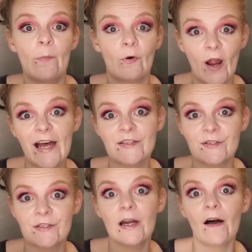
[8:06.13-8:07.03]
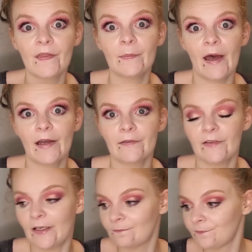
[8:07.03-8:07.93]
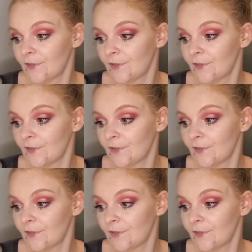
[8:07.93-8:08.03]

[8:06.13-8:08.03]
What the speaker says: bronzer on the back of it.